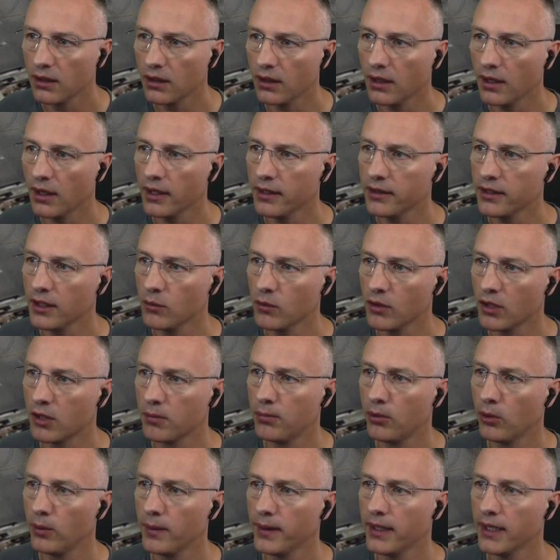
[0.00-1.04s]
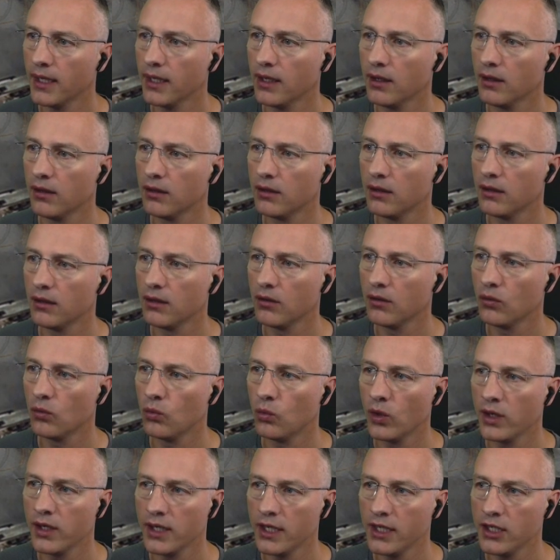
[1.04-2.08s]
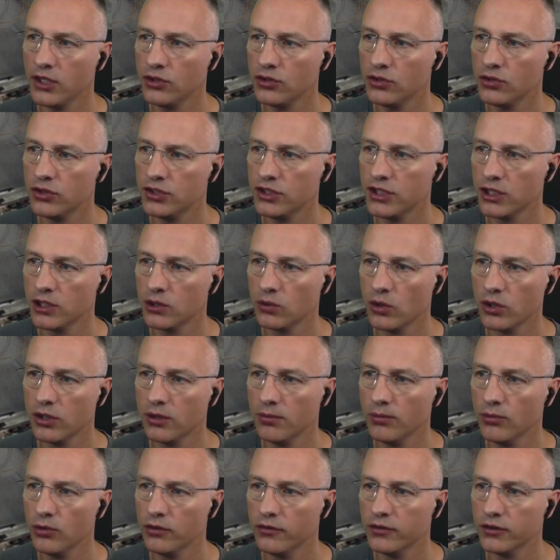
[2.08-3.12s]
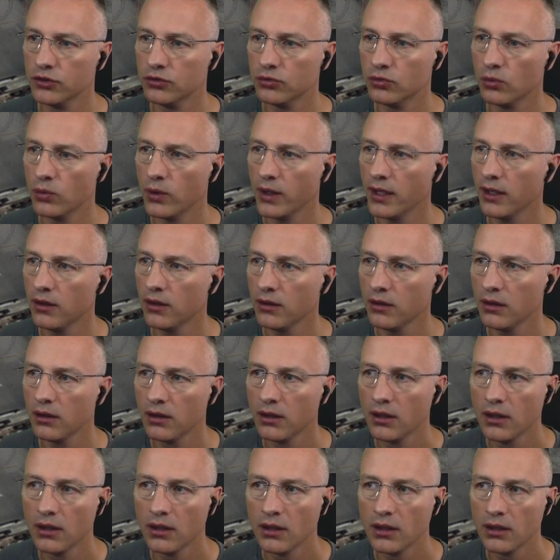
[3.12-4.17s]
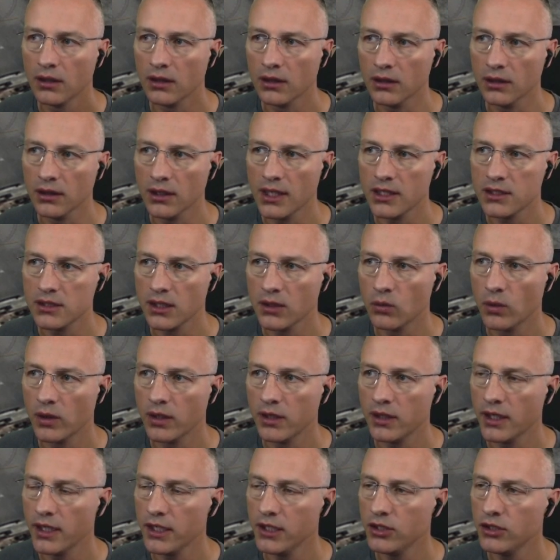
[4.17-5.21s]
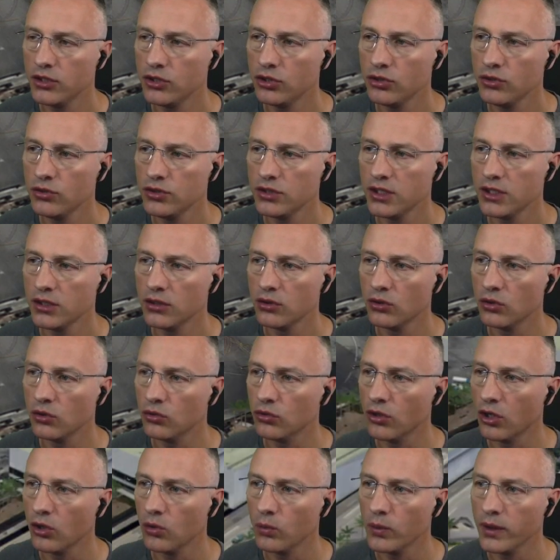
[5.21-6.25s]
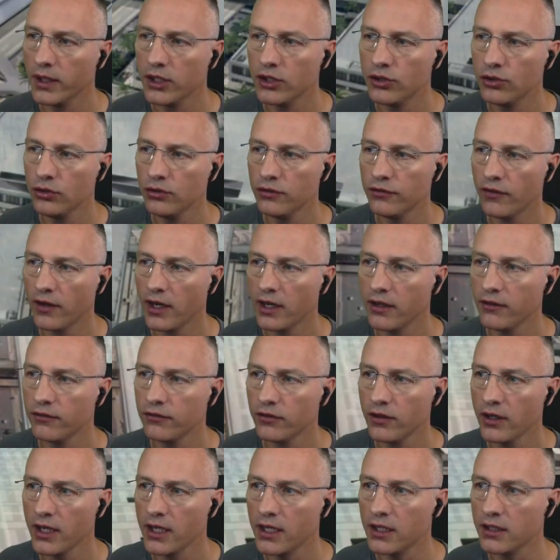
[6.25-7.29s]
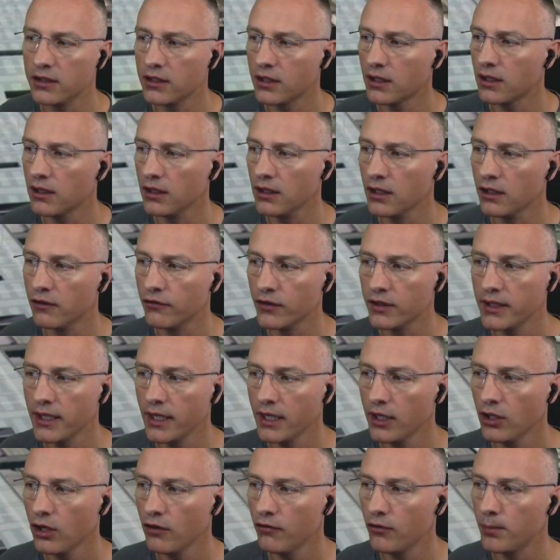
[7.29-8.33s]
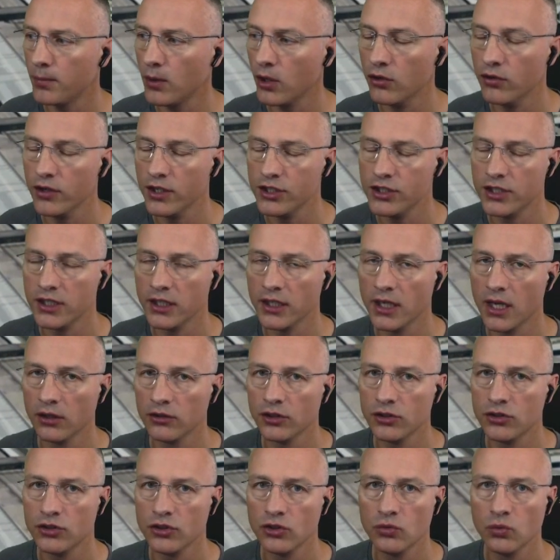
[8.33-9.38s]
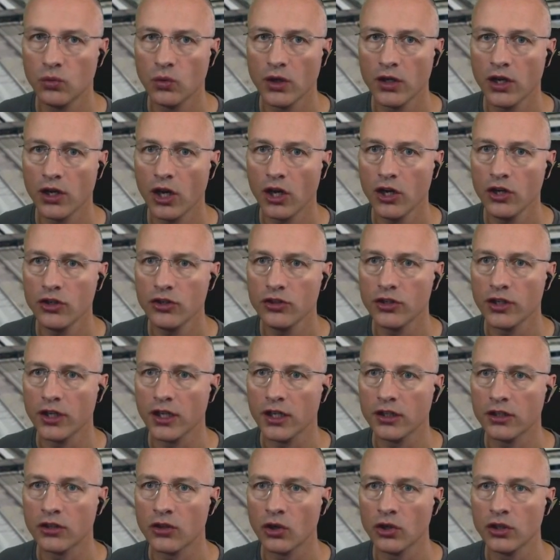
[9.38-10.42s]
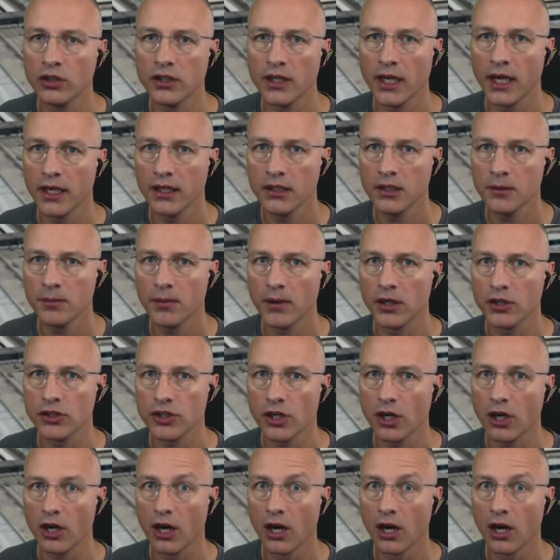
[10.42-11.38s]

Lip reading: I think we could probably get 1920 on the move as well. Leslie 1920, runway 25 right, cleared for takeoff upon reaching altitude 100. Contact departure.